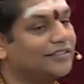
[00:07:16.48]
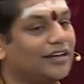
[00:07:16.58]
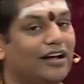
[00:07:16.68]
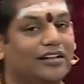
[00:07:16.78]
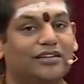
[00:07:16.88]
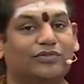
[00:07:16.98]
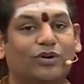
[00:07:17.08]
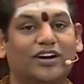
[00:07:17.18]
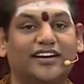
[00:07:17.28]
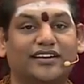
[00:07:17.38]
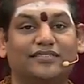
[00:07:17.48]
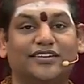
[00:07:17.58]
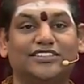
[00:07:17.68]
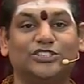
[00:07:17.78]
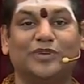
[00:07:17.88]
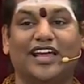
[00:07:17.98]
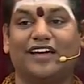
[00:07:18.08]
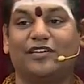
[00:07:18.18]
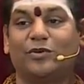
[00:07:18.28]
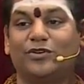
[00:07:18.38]
All the 4-letter words you may
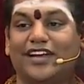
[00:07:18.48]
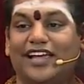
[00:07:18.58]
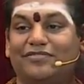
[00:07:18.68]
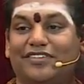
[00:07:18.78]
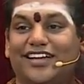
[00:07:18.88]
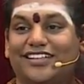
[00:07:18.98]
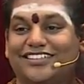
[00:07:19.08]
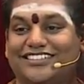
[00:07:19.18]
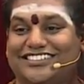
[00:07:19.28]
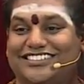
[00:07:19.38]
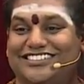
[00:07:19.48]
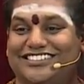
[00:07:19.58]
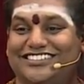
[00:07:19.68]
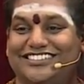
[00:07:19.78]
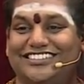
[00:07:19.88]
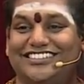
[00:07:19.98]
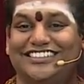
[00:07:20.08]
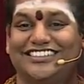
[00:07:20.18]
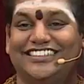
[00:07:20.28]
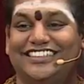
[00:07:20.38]
have about life and others.
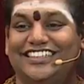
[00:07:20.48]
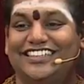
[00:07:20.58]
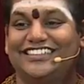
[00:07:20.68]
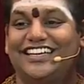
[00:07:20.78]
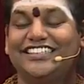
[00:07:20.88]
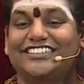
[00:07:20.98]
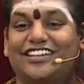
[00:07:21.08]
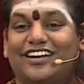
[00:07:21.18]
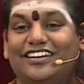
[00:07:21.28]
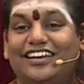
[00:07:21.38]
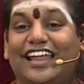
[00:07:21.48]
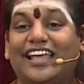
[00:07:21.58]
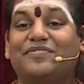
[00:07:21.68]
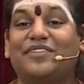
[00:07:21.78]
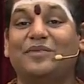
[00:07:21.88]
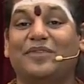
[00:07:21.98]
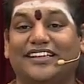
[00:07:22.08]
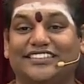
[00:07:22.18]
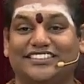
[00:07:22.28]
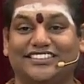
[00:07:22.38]
That is called life
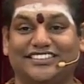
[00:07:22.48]
image.